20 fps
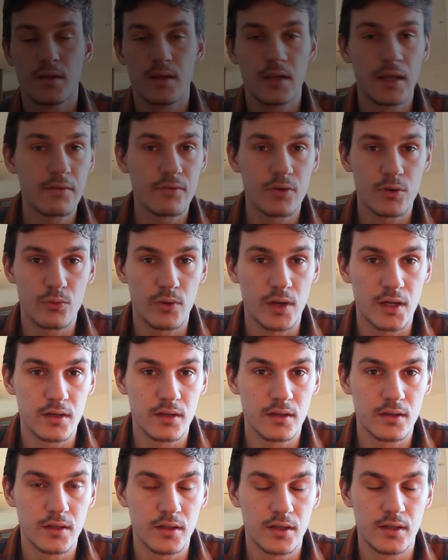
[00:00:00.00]

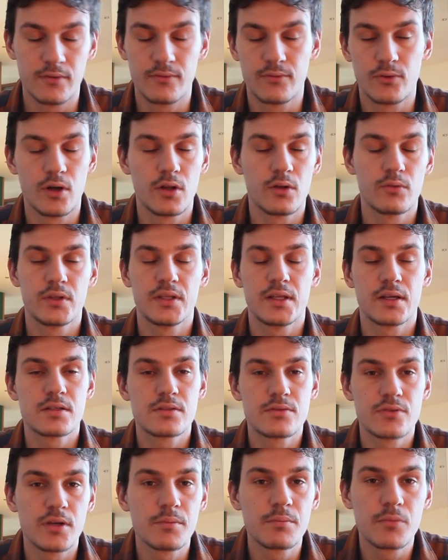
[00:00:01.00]
Everyone involved with
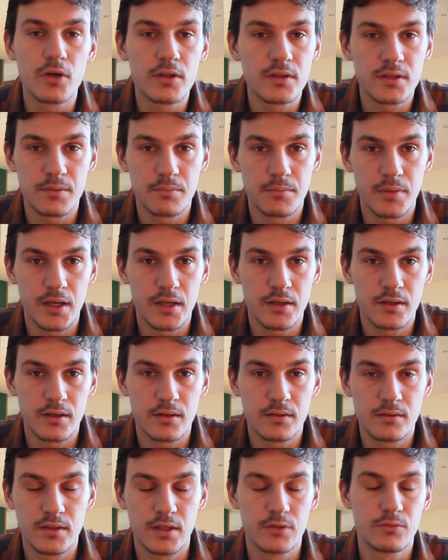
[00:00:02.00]
extreme mountain
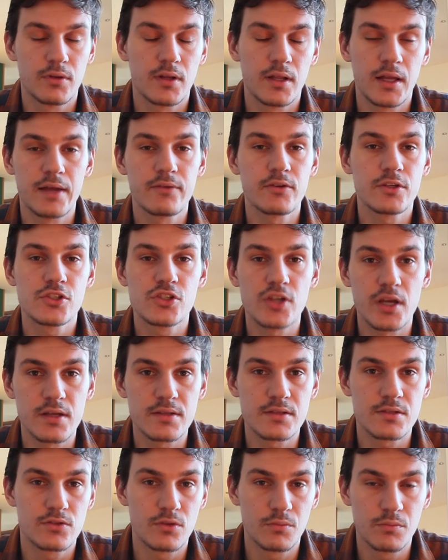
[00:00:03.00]
biking that will have a
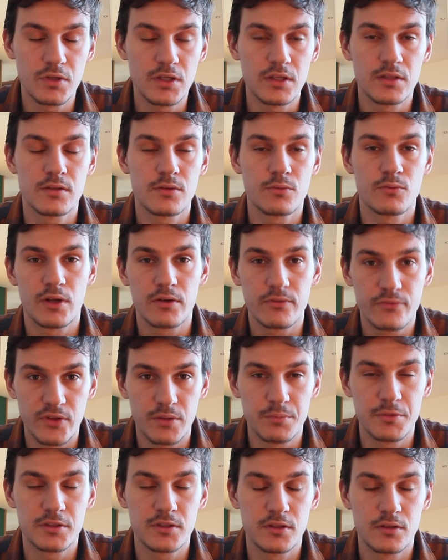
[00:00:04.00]
chance to meet while
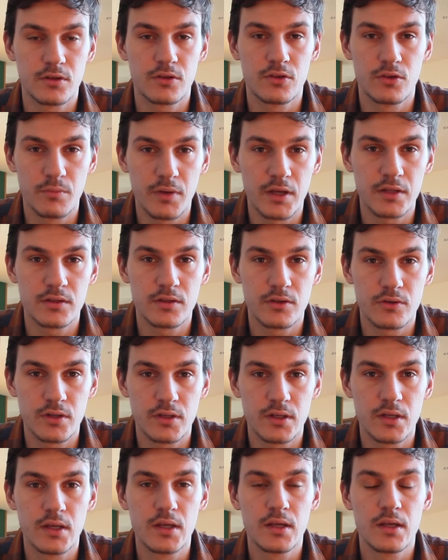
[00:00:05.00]
filming the
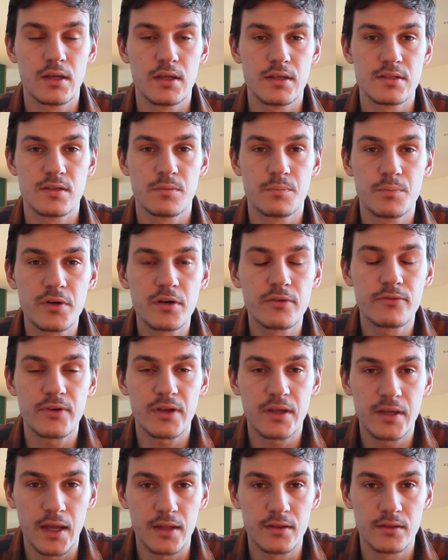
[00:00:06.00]
documentary is the
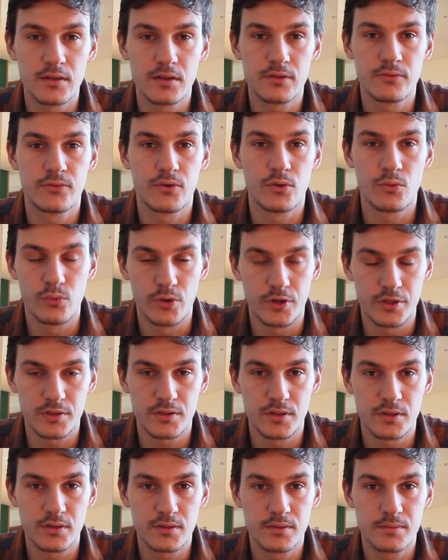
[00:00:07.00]
perfect candidate for Worth
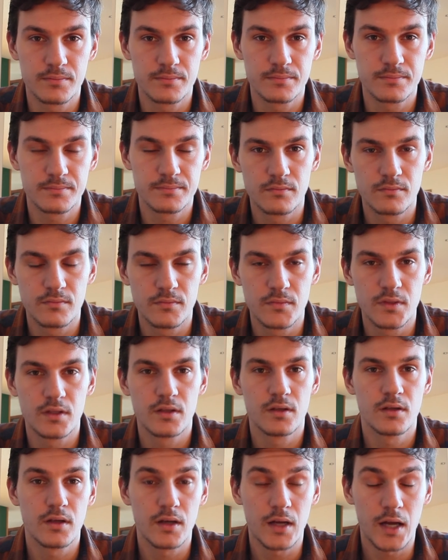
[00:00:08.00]
It.
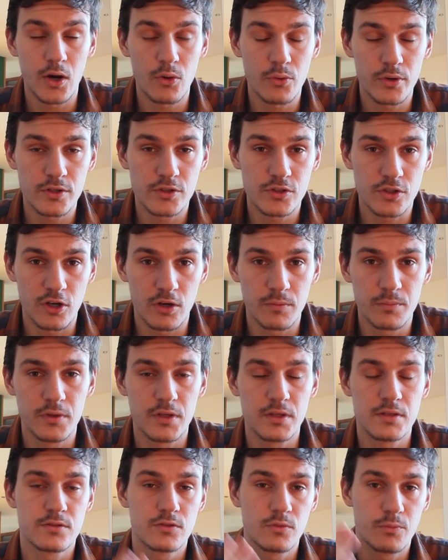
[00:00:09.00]
Our
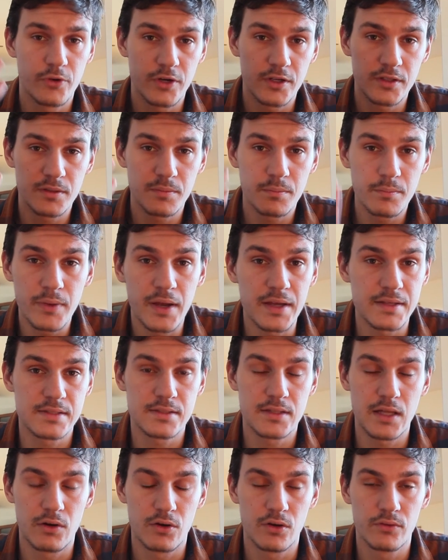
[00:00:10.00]
job is to bring the
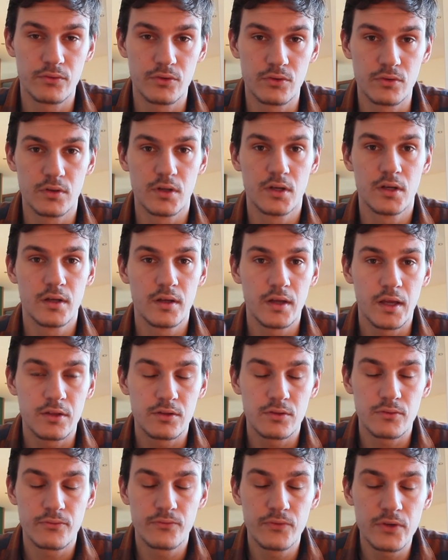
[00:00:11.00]
best out of you,
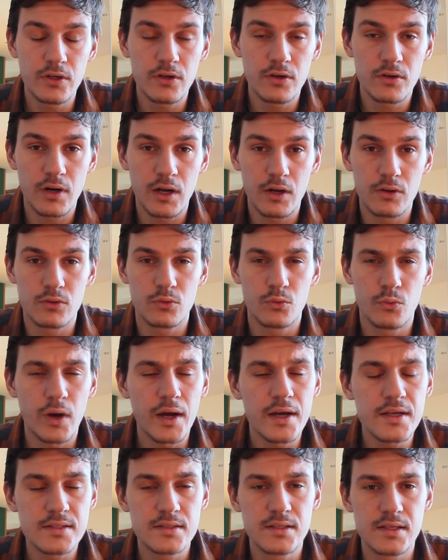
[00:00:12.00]
and to figure out
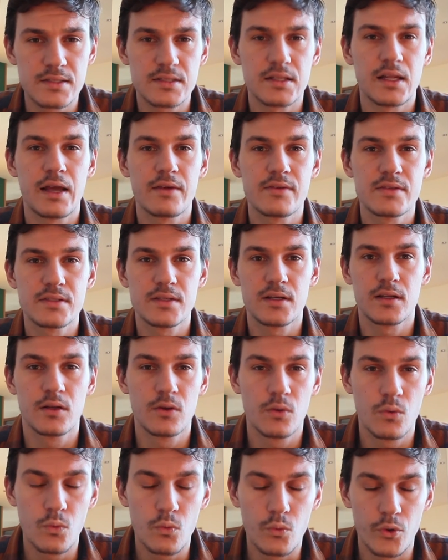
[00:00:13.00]
why is this
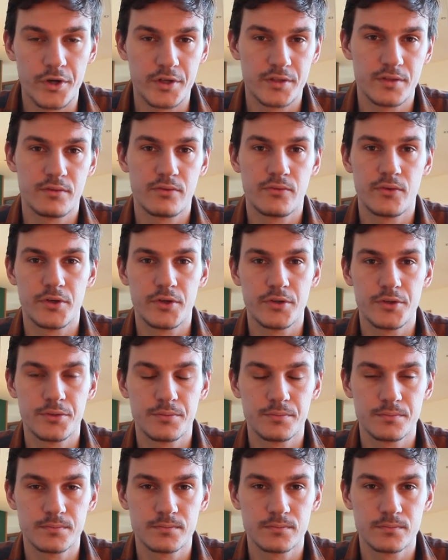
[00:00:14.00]
lifestyle worth it for you.